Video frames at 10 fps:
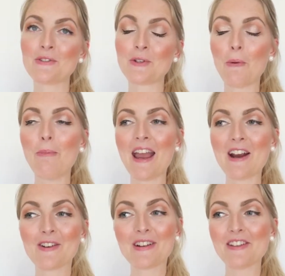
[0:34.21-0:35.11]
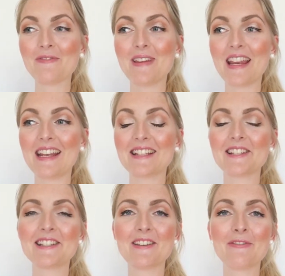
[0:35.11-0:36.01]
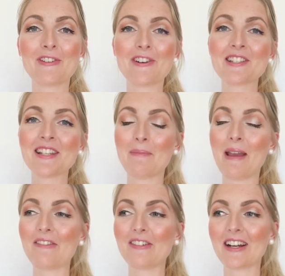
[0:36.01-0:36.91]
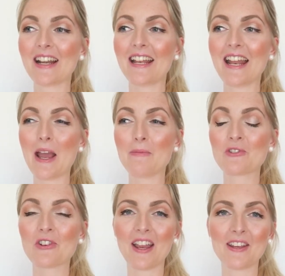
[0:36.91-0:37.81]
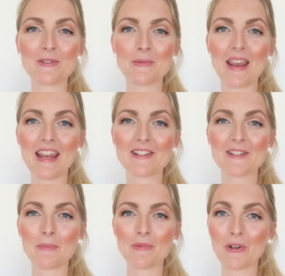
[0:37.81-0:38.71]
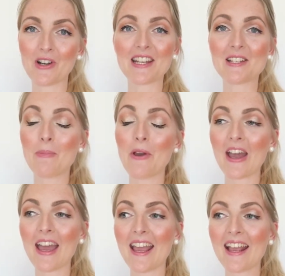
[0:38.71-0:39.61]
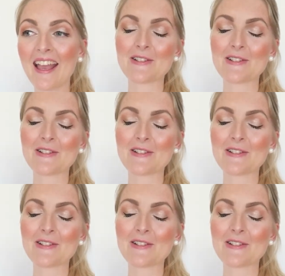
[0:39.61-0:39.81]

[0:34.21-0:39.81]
So bear with me, this is the first time ever that I'm trying to make some Turkish börek.